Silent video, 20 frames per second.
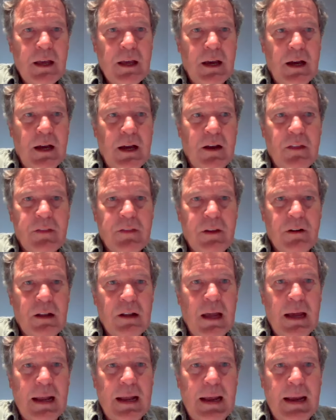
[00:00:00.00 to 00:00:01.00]
Uh, they're a
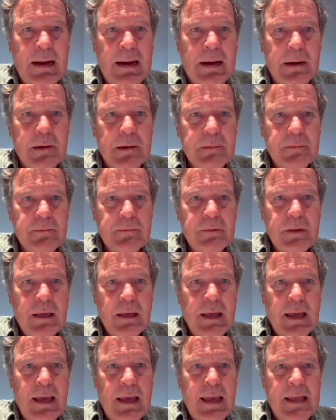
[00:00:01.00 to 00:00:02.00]
lot higher.
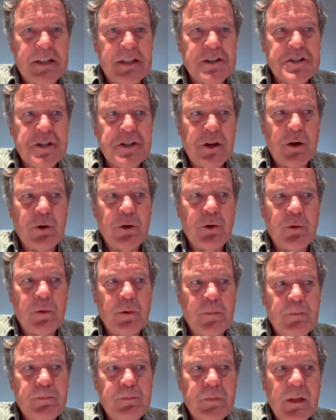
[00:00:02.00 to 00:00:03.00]
And
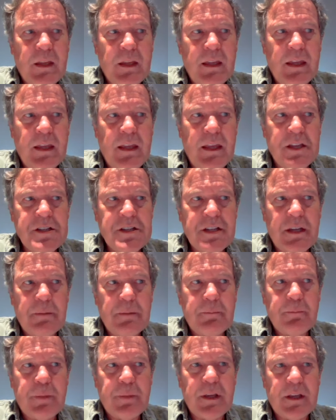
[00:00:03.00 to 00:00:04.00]
so, is
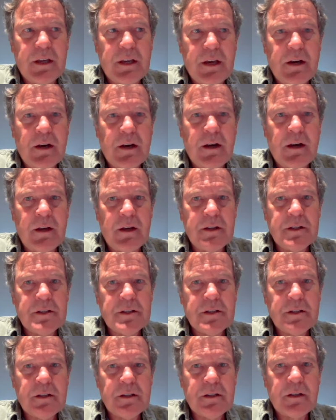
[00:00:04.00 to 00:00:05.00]
it
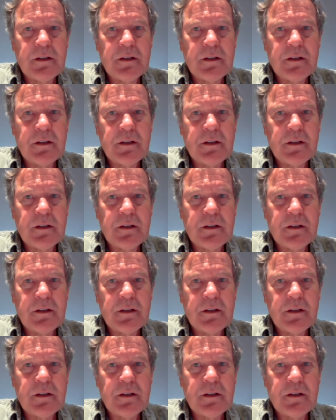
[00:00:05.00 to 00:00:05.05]
because